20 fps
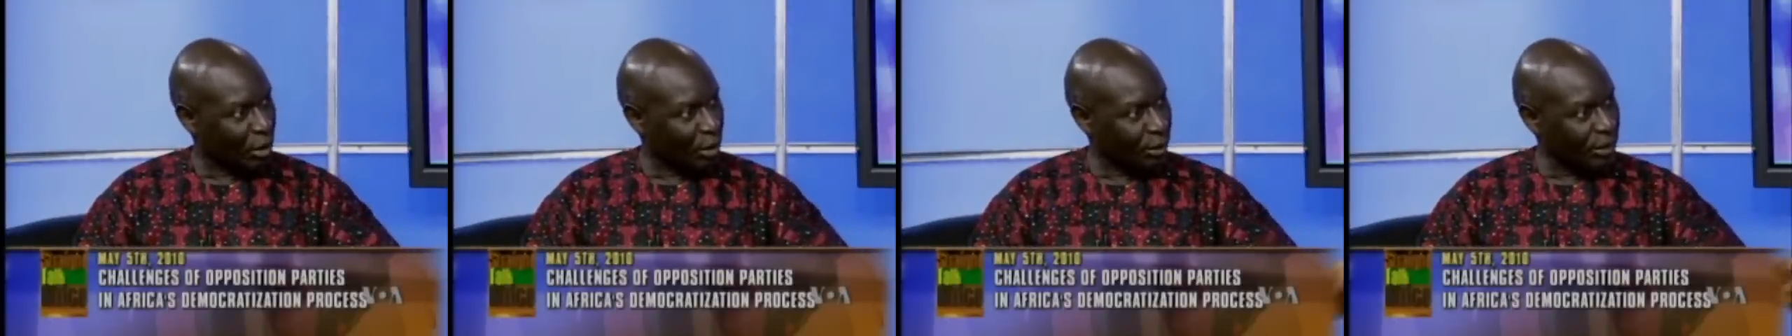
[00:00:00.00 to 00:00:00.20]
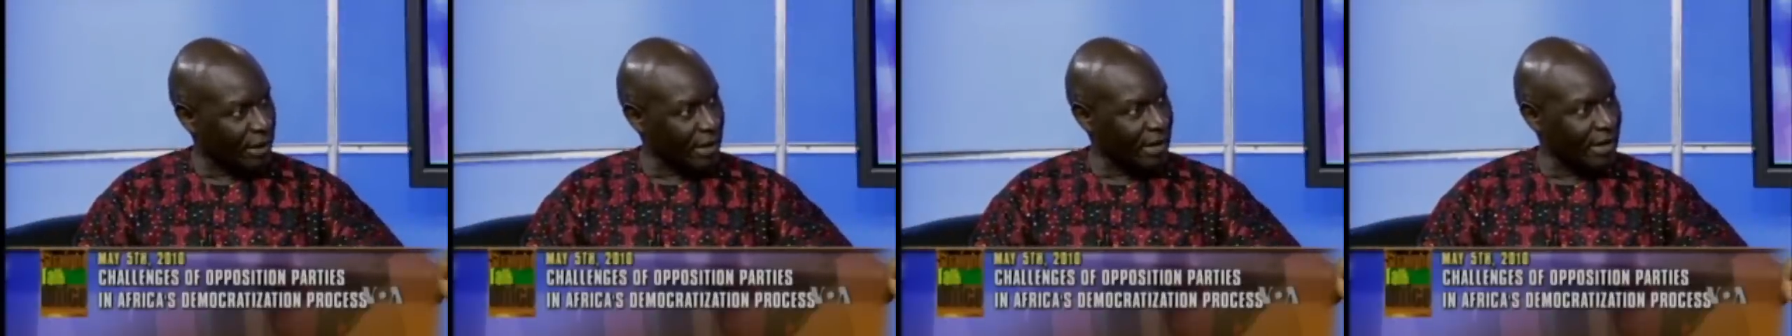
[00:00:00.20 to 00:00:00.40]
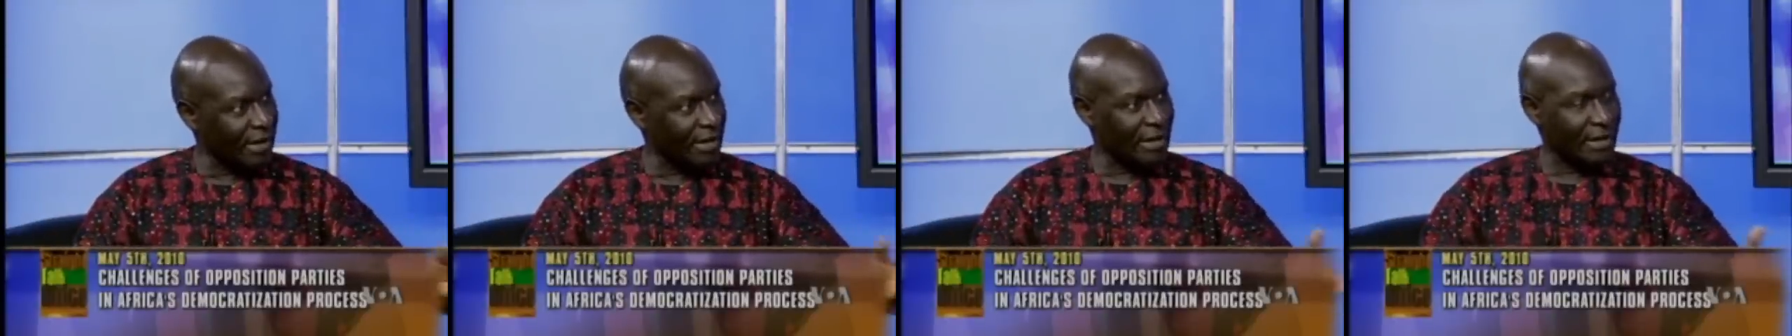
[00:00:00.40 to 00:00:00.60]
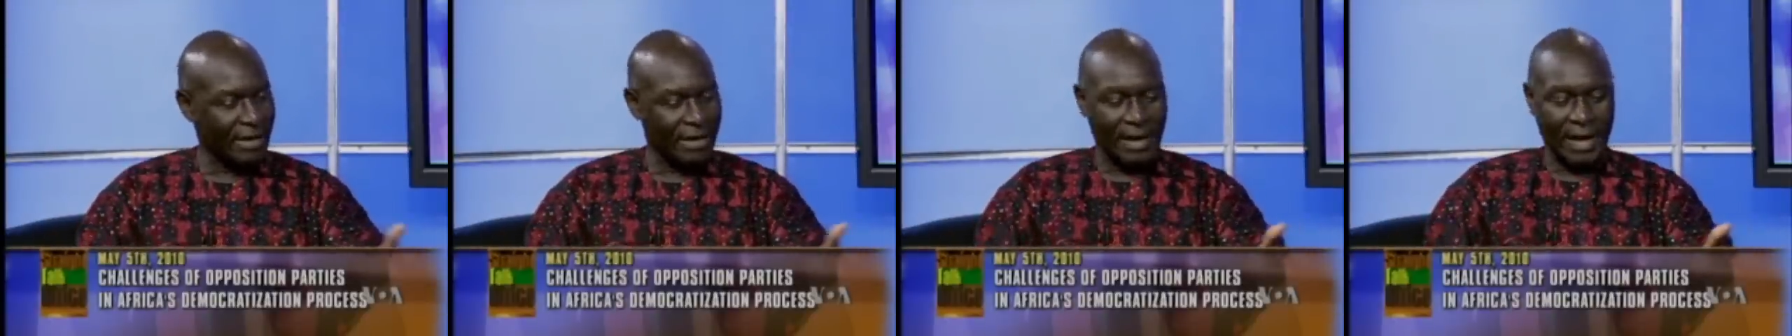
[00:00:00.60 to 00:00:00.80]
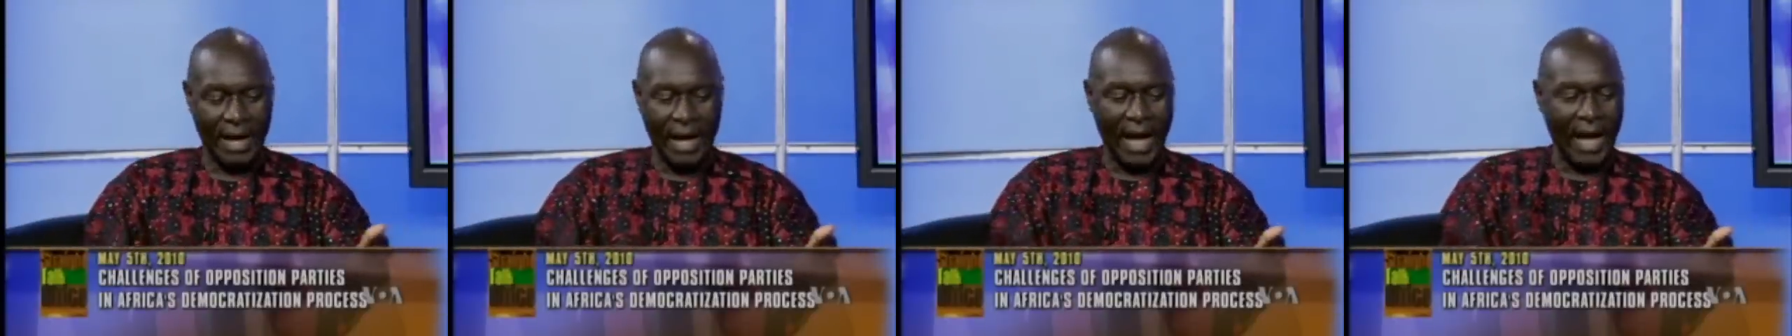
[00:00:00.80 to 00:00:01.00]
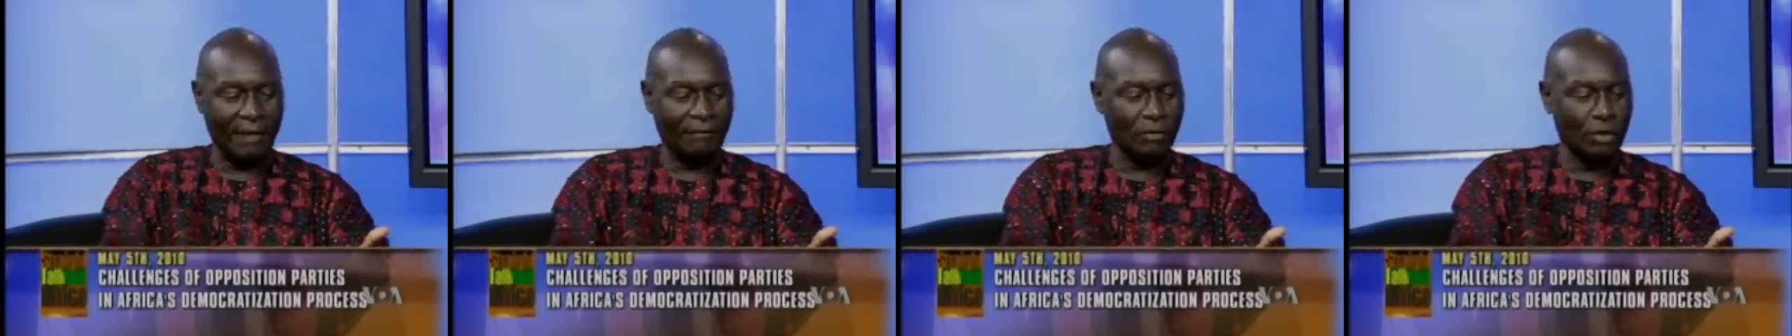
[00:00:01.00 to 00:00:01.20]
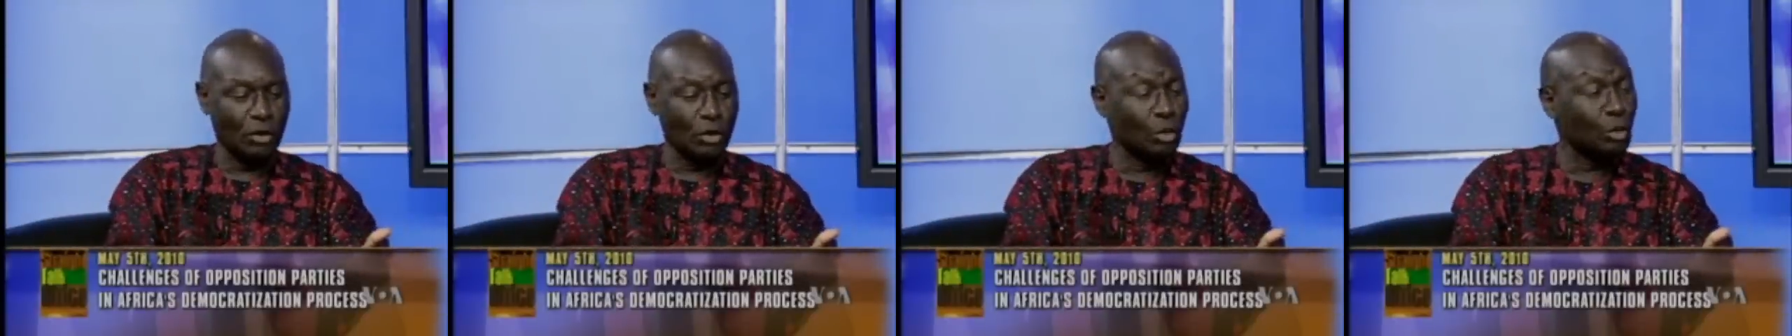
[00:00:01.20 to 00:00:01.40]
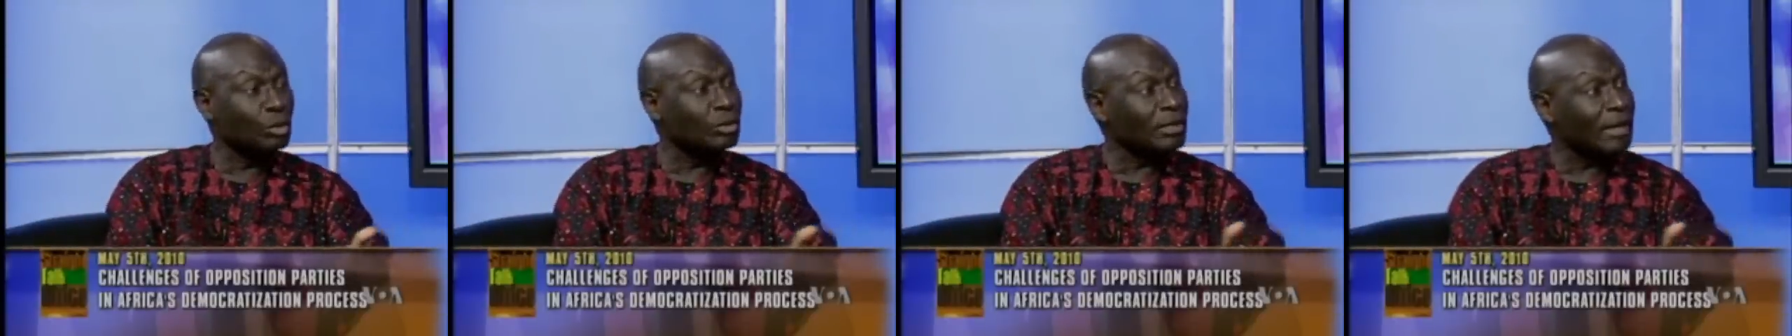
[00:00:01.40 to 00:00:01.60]
Okay? I've
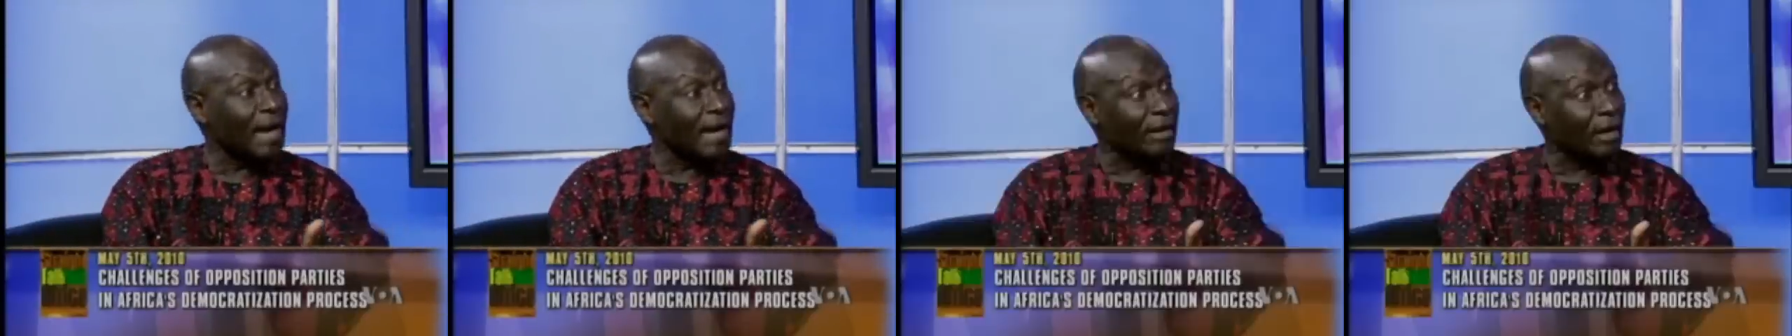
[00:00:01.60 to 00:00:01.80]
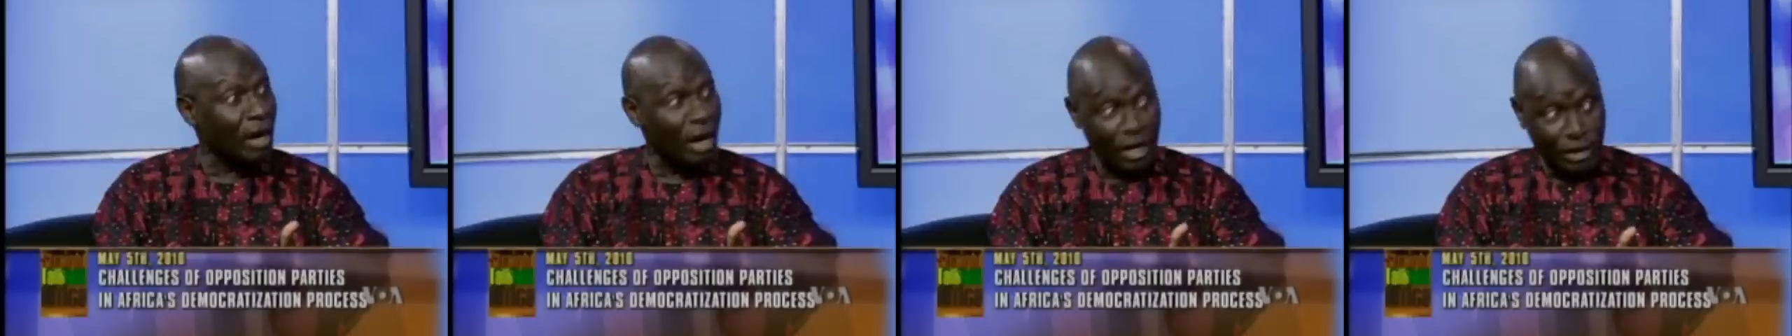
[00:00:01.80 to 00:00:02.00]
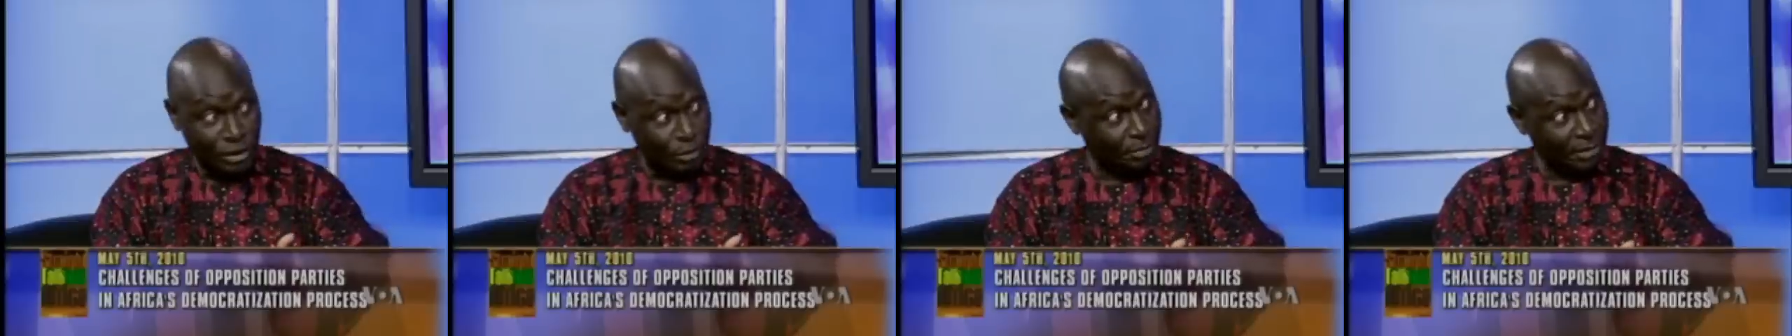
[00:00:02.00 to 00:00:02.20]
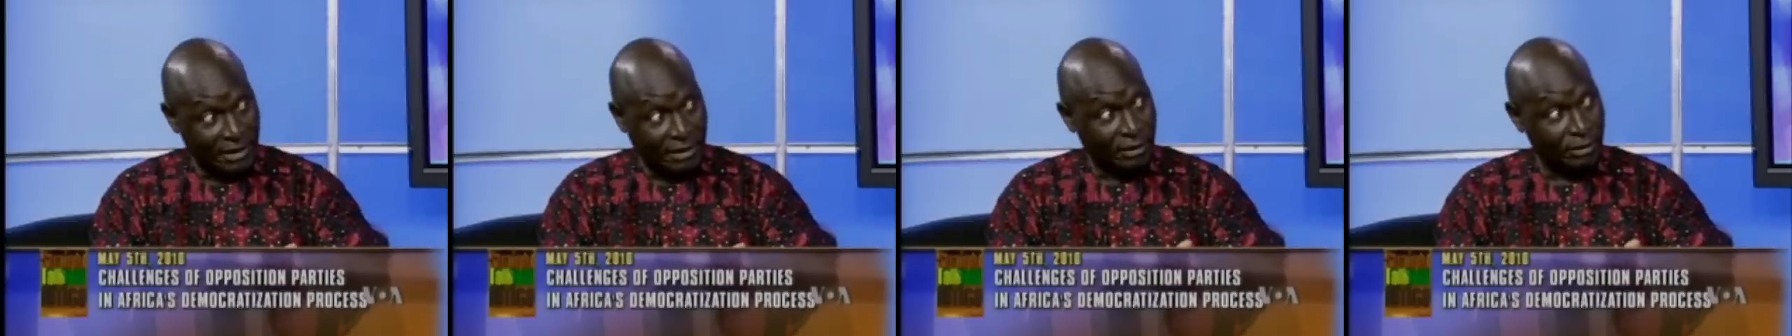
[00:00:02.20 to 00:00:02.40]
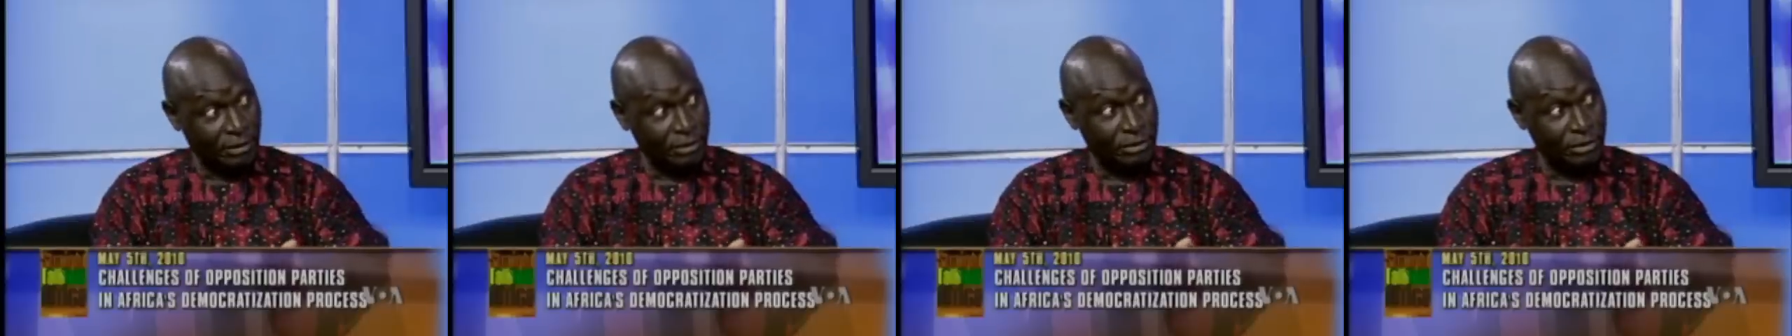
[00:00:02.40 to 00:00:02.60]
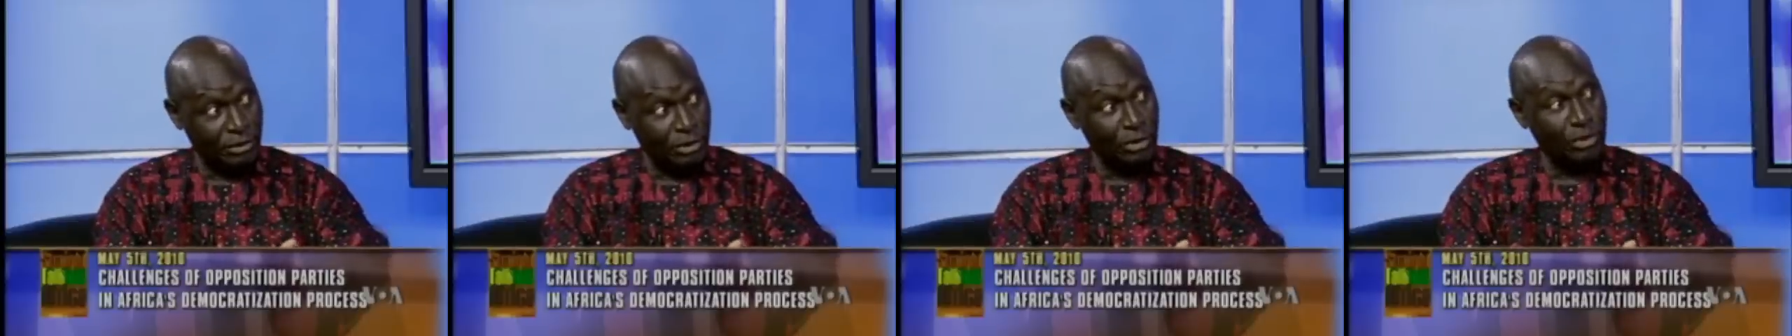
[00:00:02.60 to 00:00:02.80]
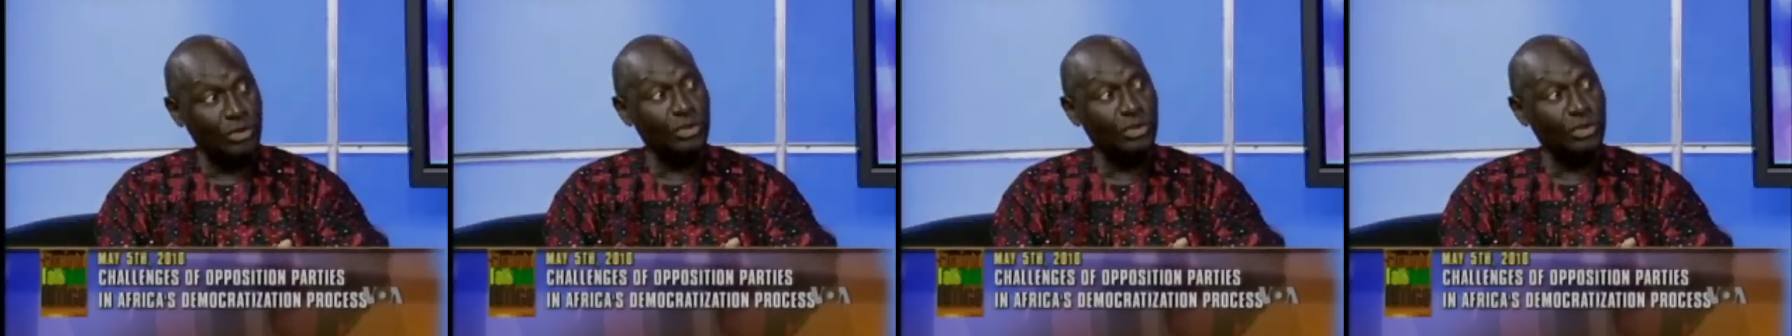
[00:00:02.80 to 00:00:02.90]
looked at hospitals.